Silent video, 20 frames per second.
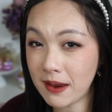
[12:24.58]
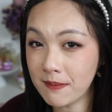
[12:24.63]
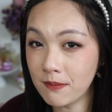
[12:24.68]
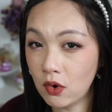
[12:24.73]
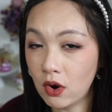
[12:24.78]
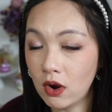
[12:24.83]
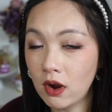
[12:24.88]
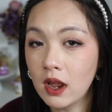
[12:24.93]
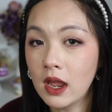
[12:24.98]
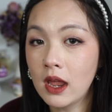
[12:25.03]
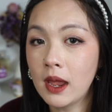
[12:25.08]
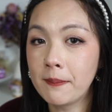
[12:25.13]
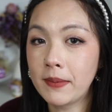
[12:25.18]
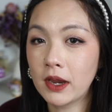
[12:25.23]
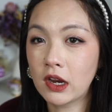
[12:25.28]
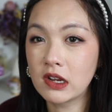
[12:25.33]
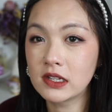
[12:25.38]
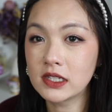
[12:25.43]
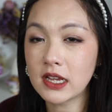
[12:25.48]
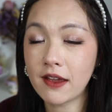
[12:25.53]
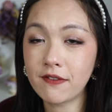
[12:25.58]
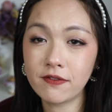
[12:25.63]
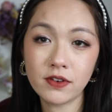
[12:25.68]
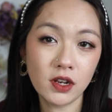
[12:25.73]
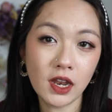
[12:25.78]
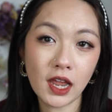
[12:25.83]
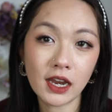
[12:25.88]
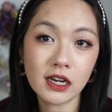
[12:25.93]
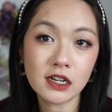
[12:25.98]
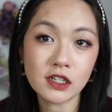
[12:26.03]
more because I
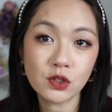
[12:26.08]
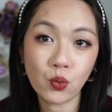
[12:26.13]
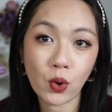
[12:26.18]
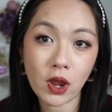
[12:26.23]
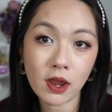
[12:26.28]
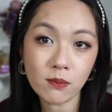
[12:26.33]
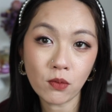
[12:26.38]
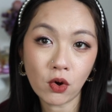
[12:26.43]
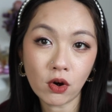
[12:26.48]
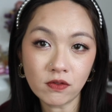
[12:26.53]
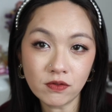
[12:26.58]
feel like it's way more